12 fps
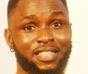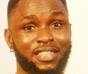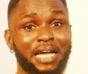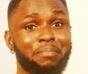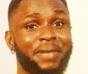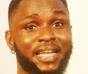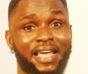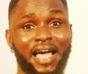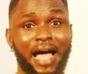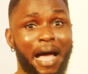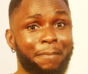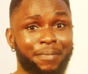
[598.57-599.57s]
That might
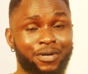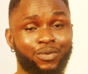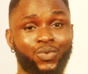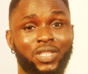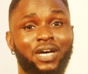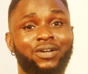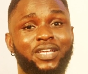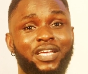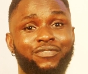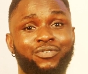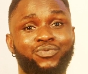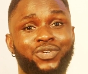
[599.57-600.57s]
happen without
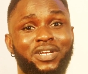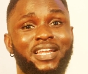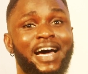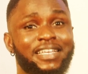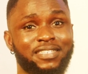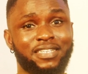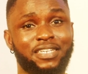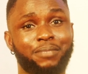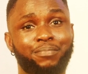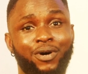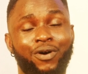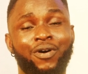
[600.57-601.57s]
even realizing
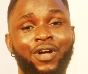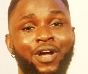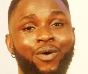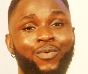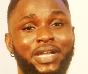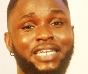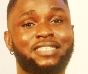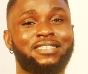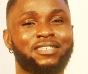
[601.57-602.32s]
it, but when it's